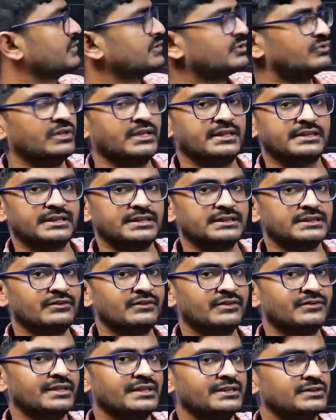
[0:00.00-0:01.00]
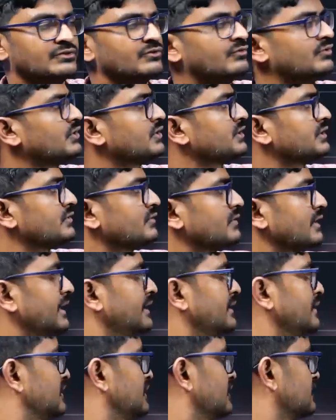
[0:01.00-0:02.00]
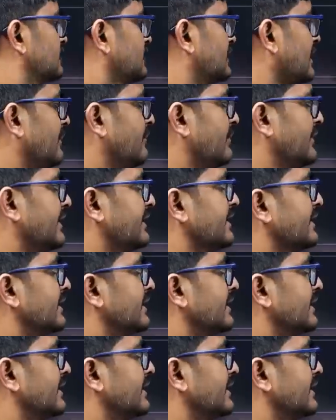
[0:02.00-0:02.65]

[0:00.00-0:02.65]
is to L3 is given 1:4:9. So time period